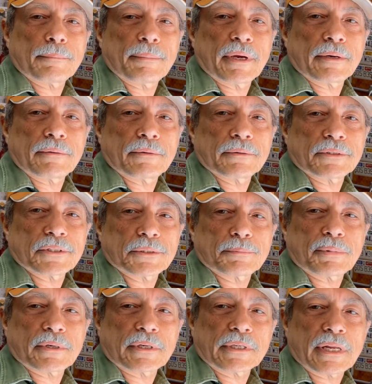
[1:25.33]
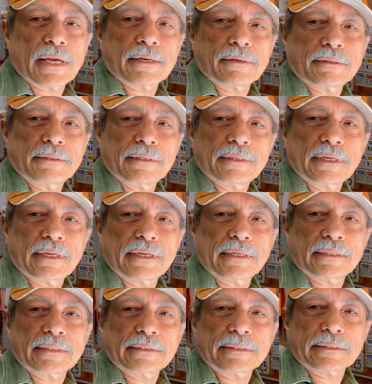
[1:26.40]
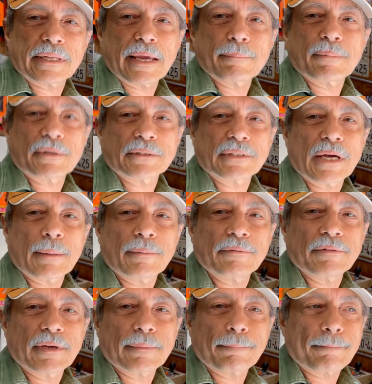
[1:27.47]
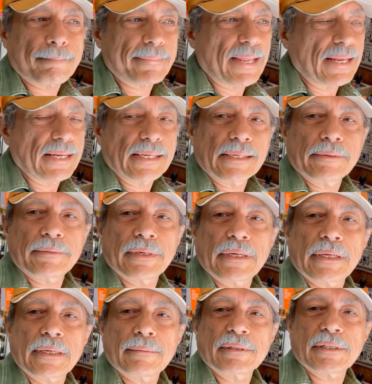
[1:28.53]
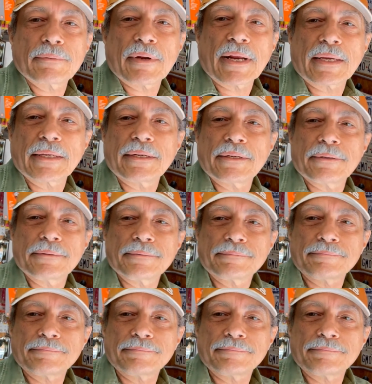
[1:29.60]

the bedrooms. Just put a lamp on top of it. Well, let me see what I can do.